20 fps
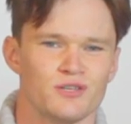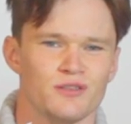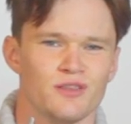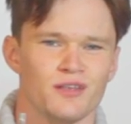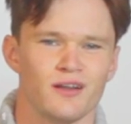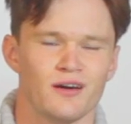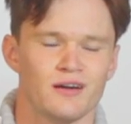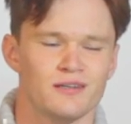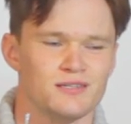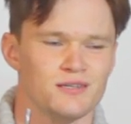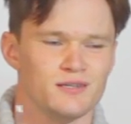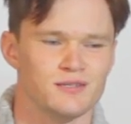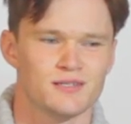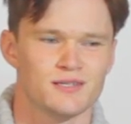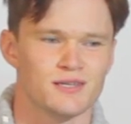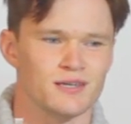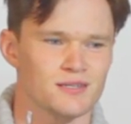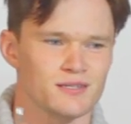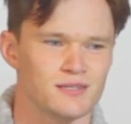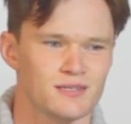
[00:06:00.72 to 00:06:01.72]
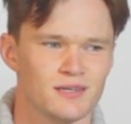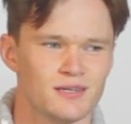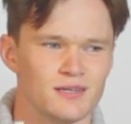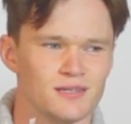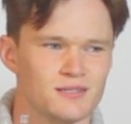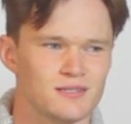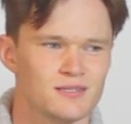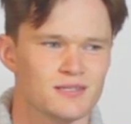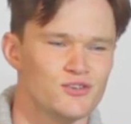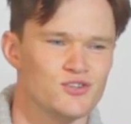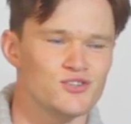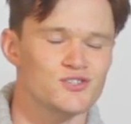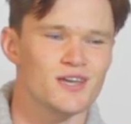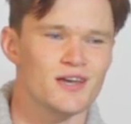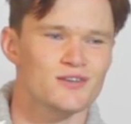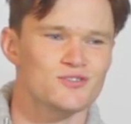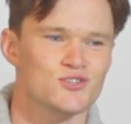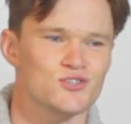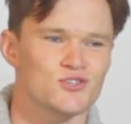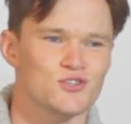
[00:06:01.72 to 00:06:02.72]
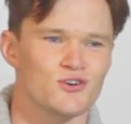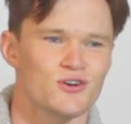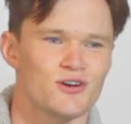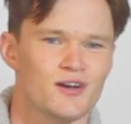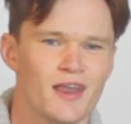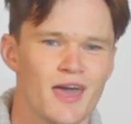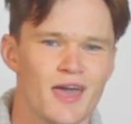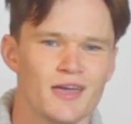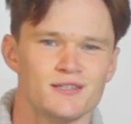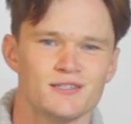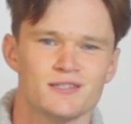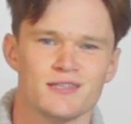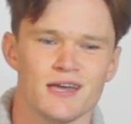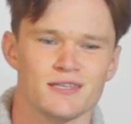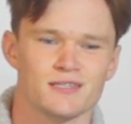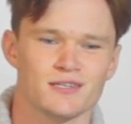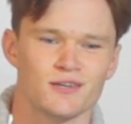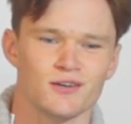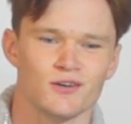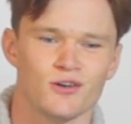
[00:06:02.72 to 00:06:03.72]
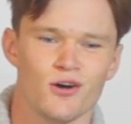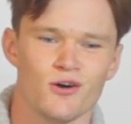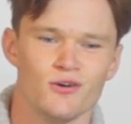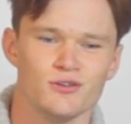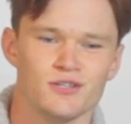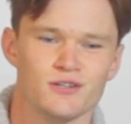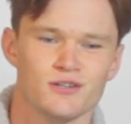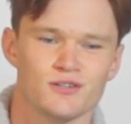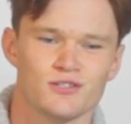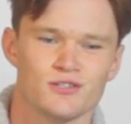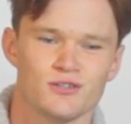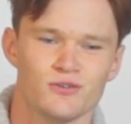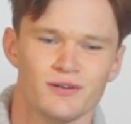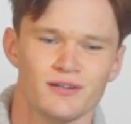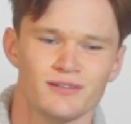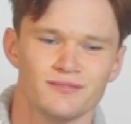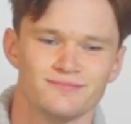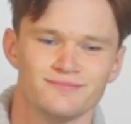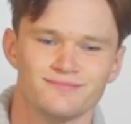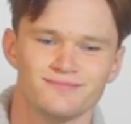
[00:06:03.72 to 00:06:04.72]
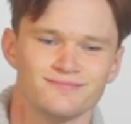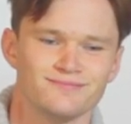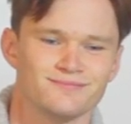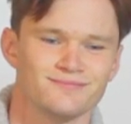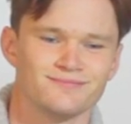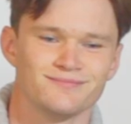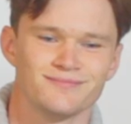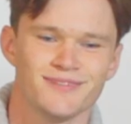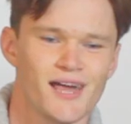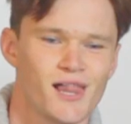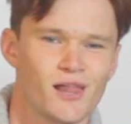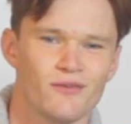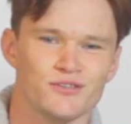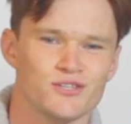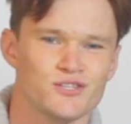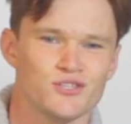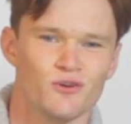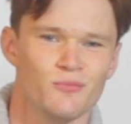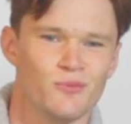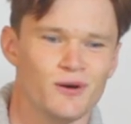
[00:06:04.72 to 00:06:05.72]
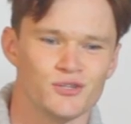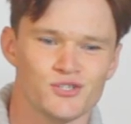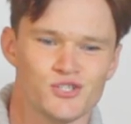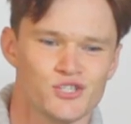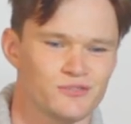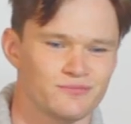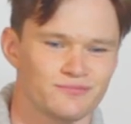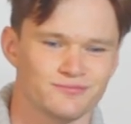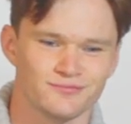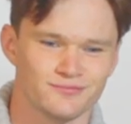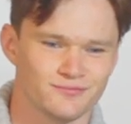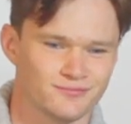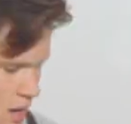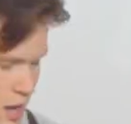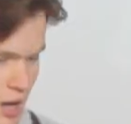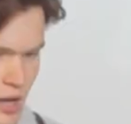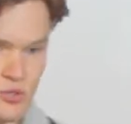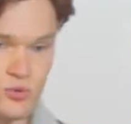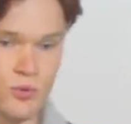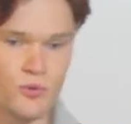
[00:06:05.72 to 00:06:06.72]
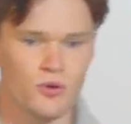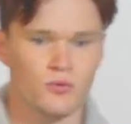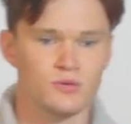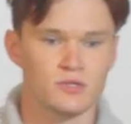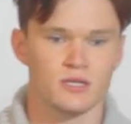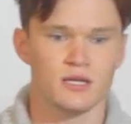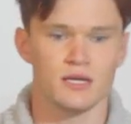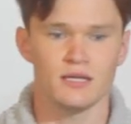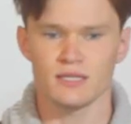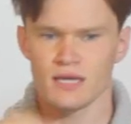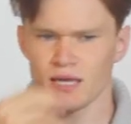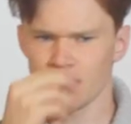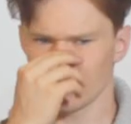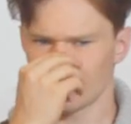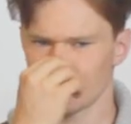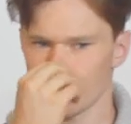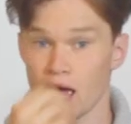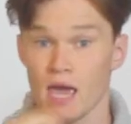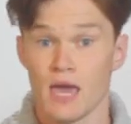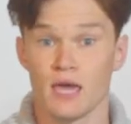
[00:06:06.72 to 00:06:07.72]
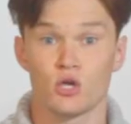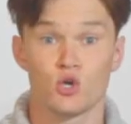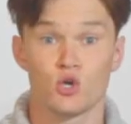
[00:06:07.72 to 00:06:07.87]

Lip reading: in the 1960s. It just has a certain aesthetic and coziness to it. I love it so much. So what we're going to need is a